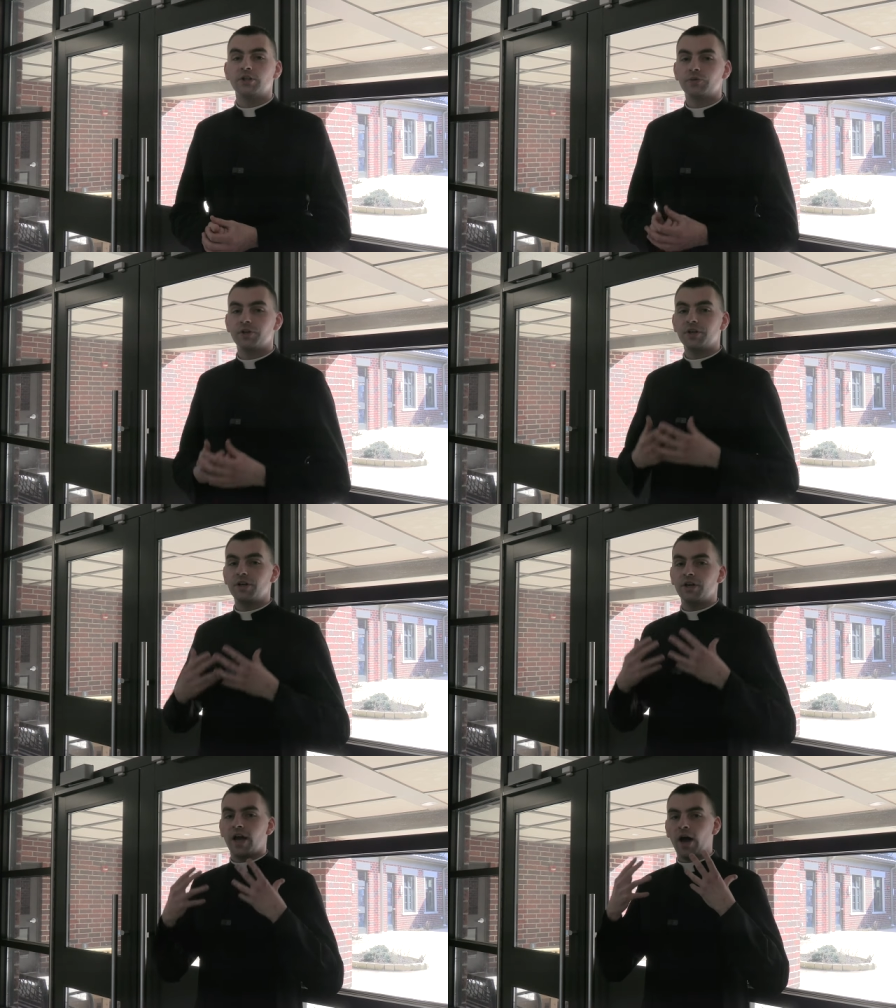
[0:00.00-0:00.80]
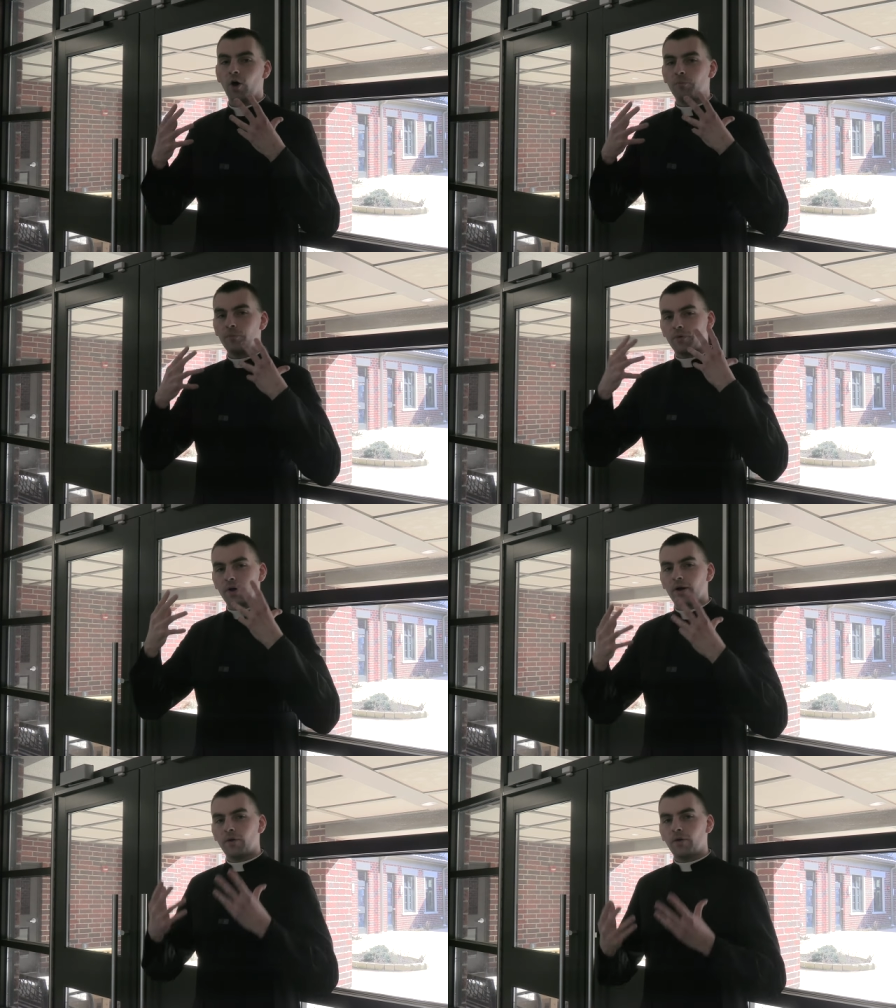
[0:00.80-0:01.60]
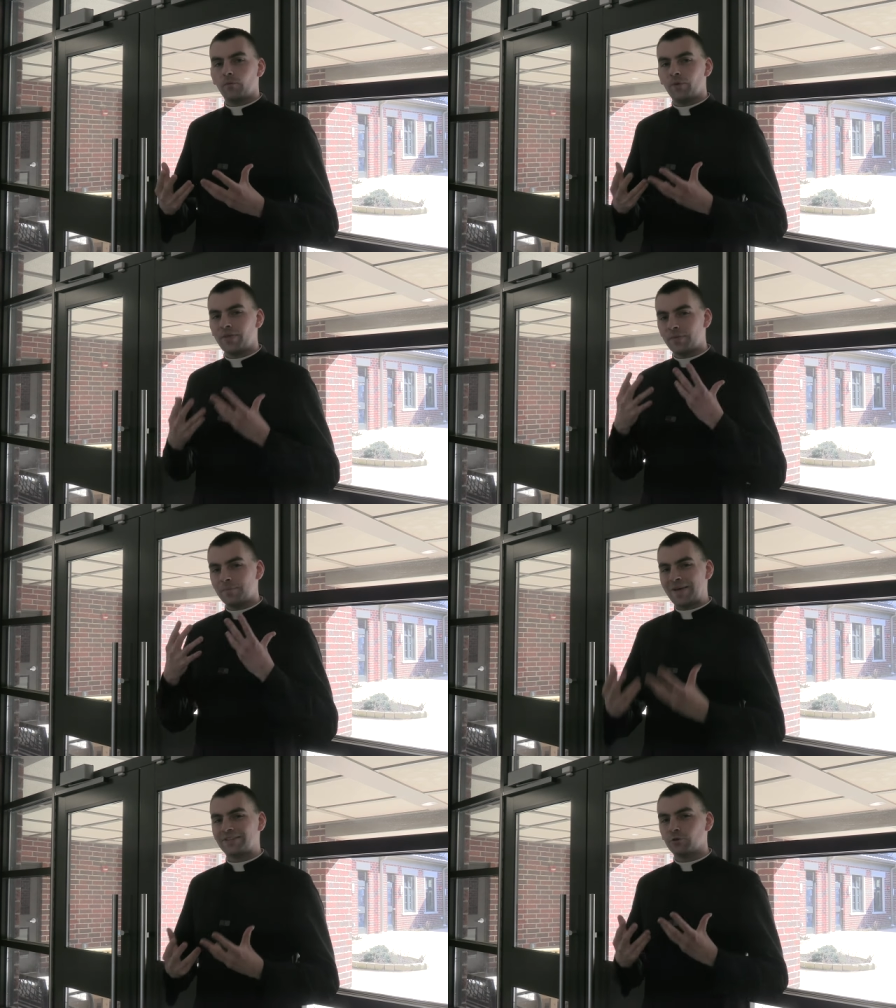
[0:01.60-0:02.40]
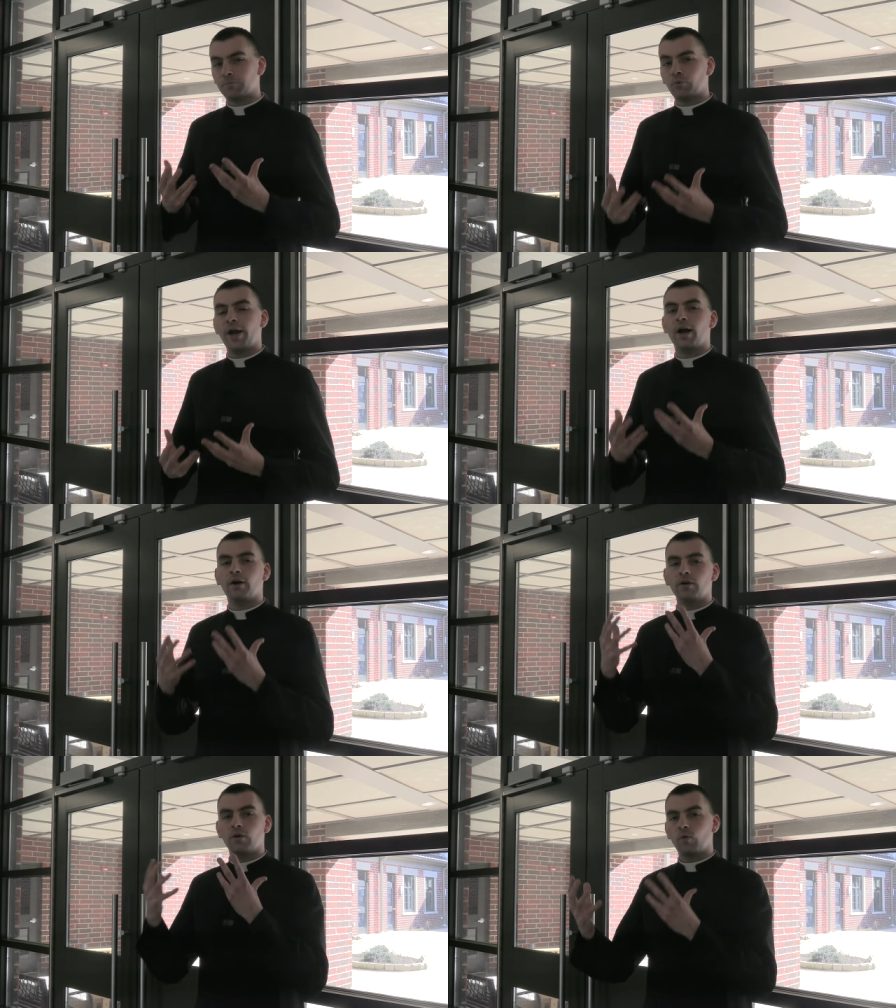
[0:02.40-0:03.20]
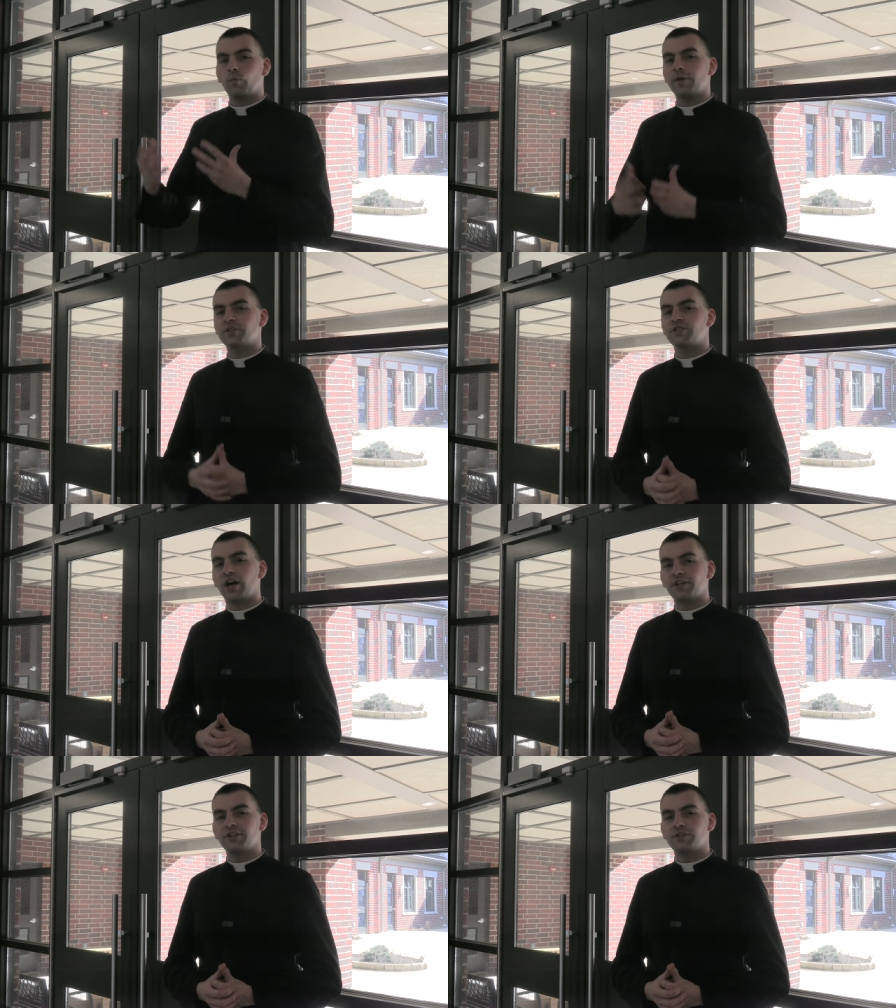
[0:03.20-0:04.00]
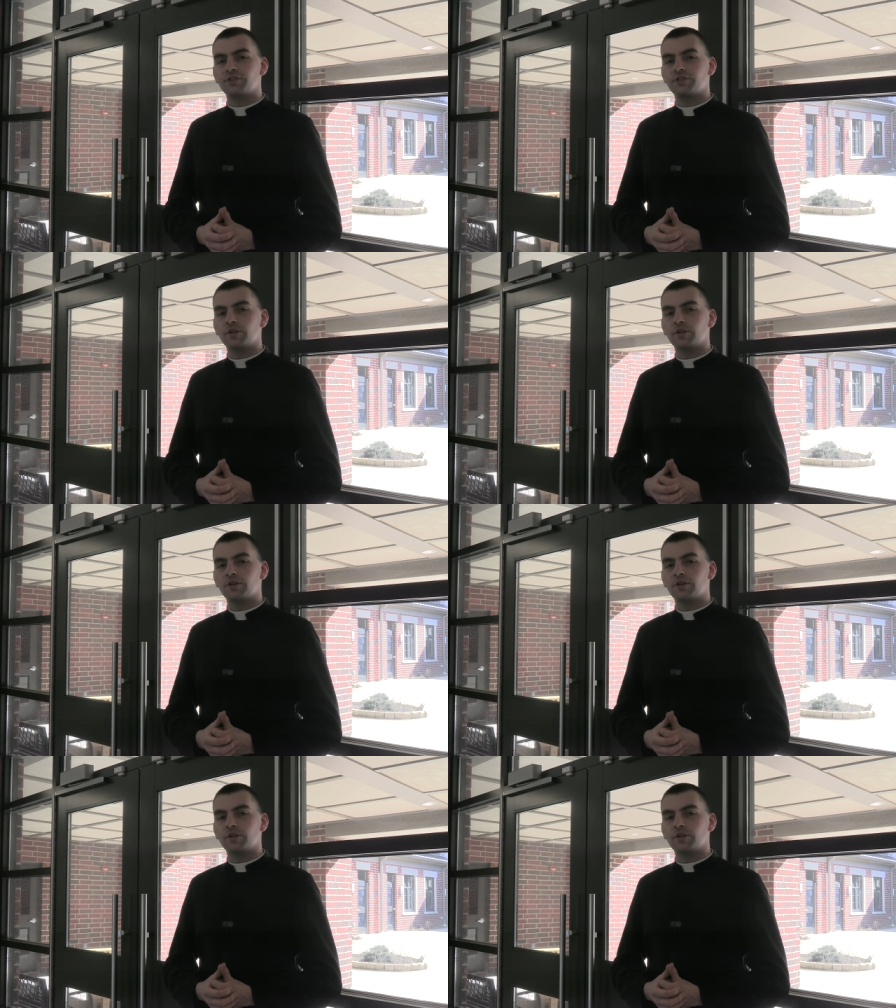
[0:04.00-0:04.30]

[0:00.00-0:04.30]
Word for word: to really help with mental prayer, with studies.